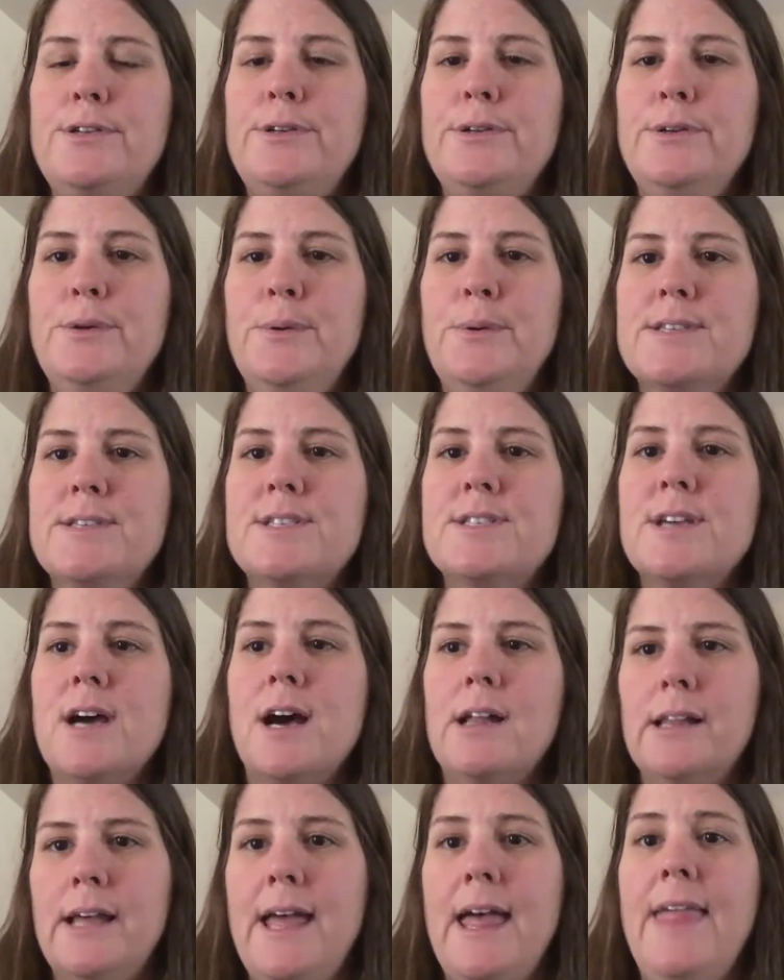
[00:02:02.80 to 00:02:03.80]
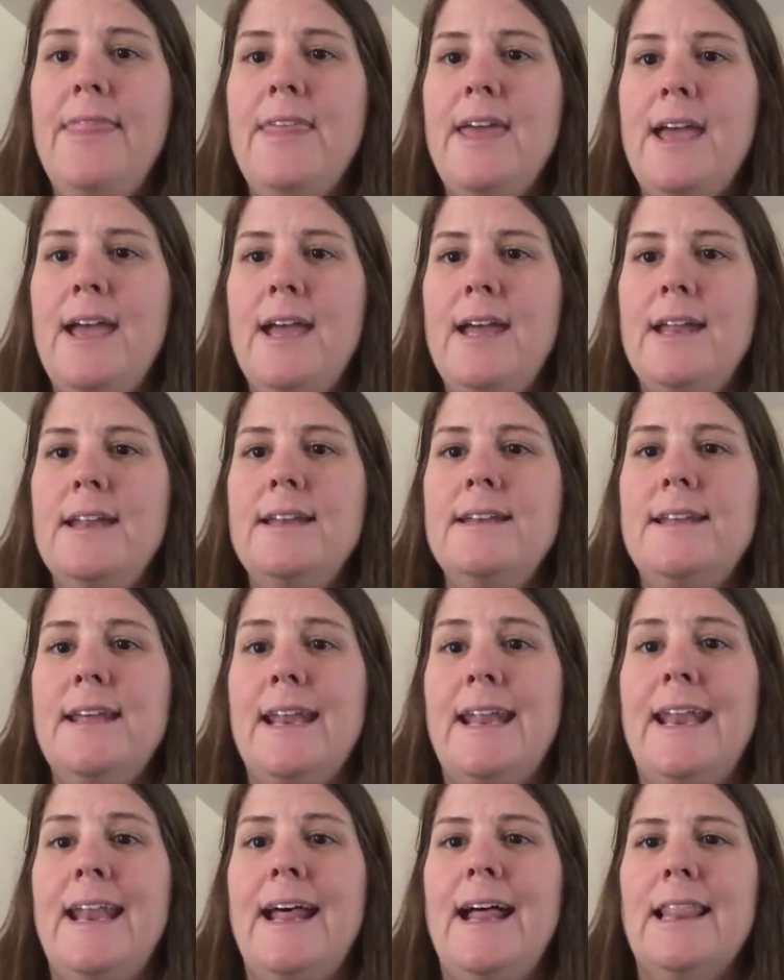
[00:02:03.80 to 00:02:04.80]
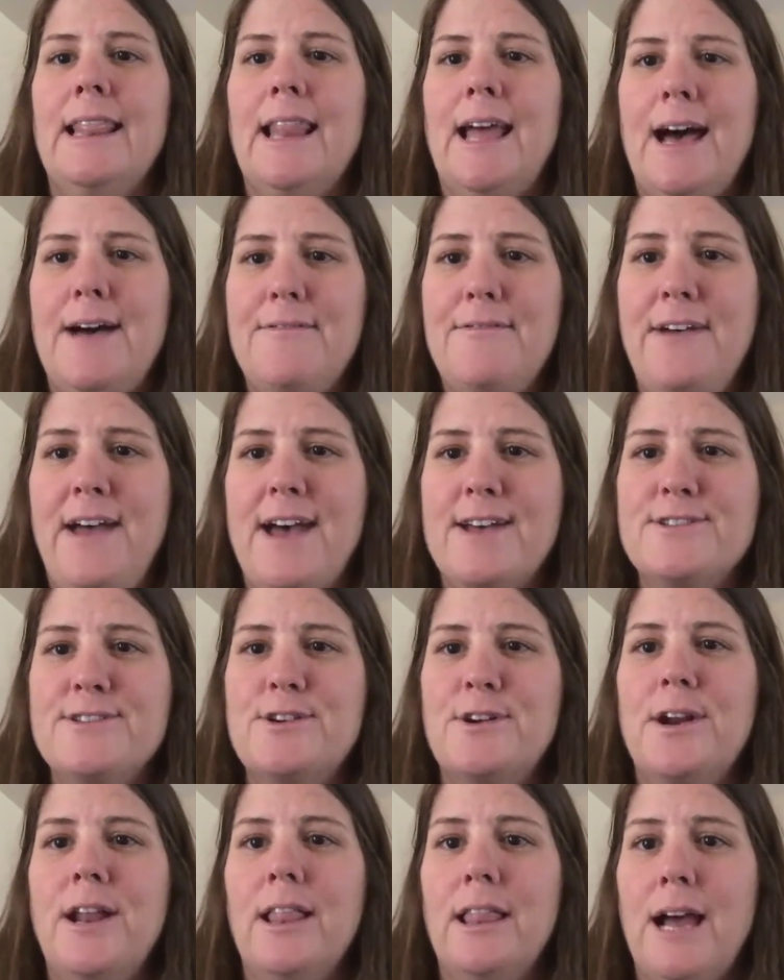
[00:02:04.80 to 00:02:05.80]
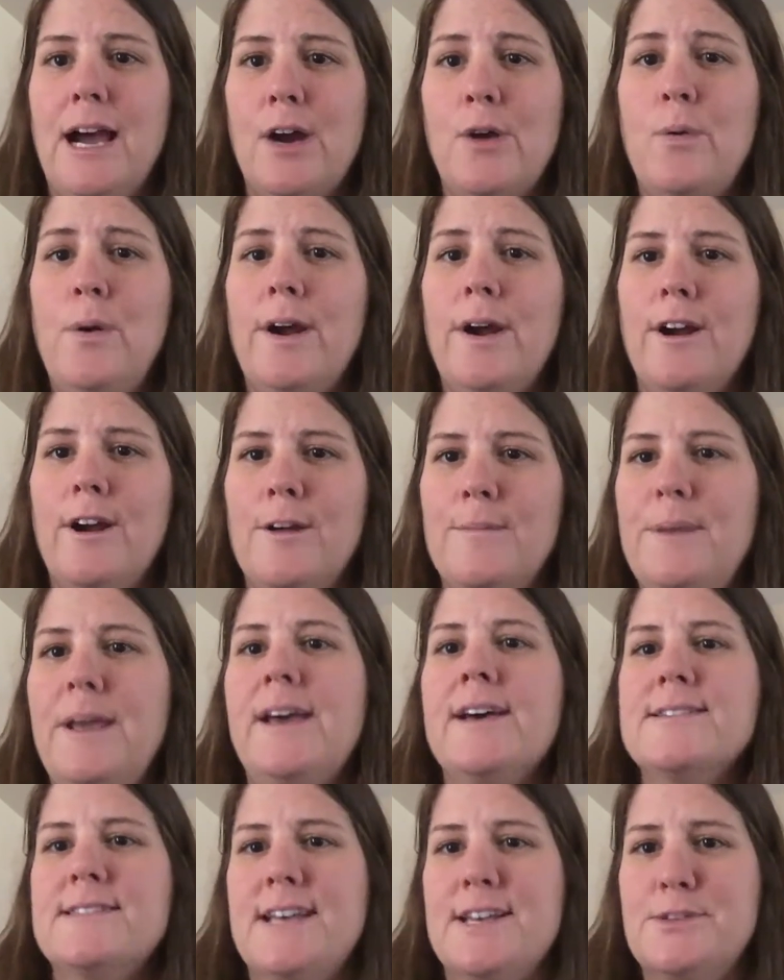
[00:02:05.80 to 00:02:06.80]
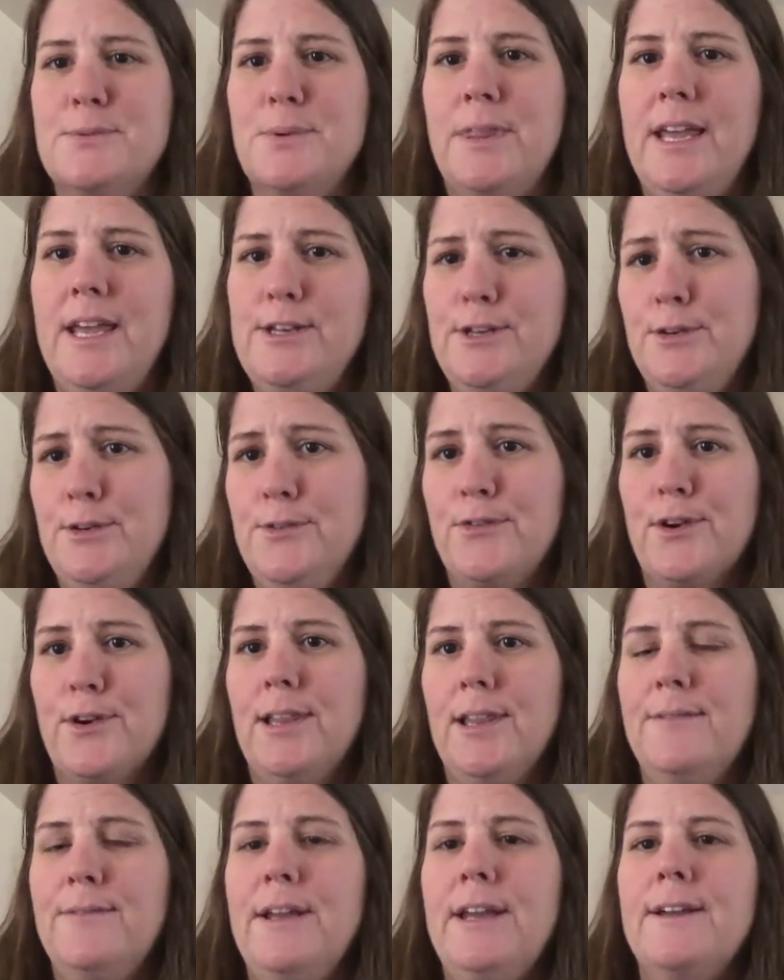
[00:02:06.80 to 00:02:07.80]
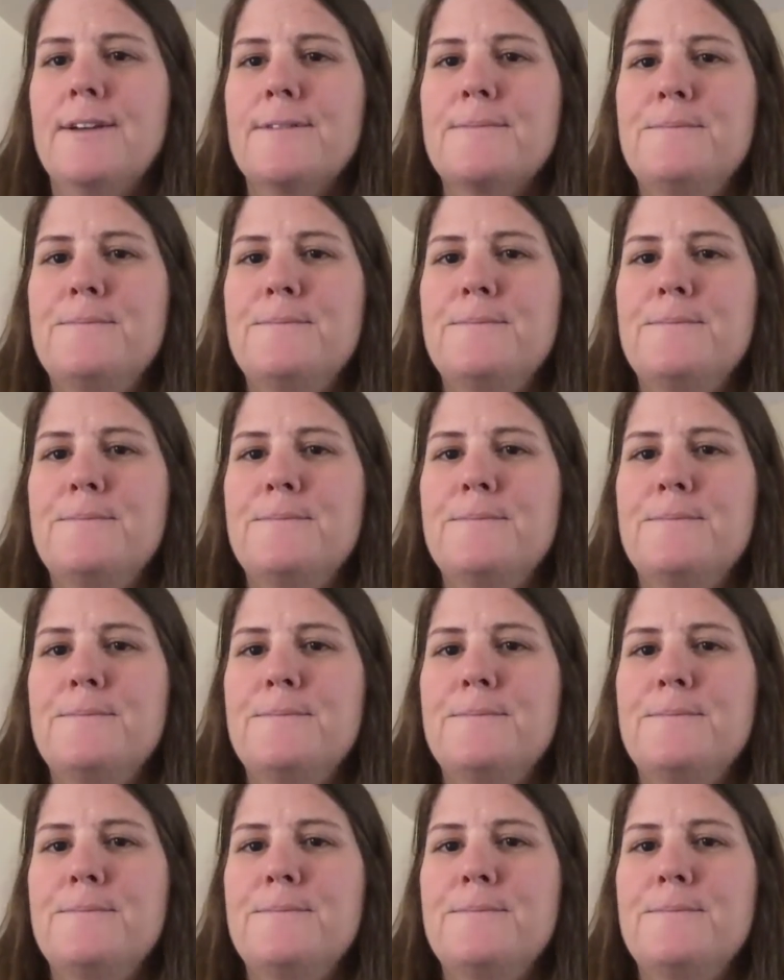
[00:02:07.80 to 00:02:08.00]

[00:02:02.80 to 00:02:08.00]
to install it, and they did it a lot faster and a lot quicker because that's what they do for a living.